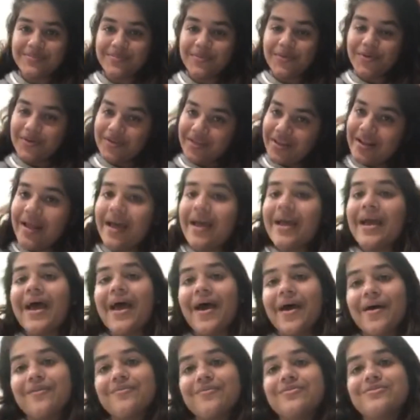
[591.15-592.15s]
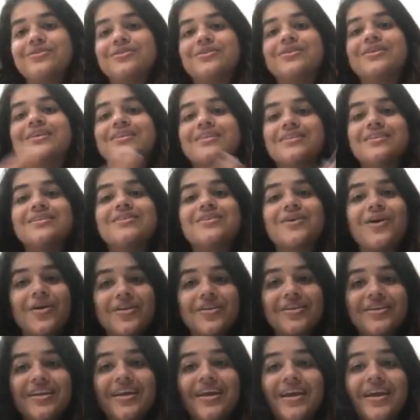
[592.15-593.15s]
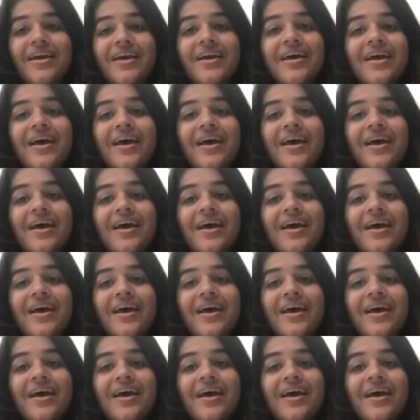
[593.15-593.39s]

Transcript: more than I have during this holiday.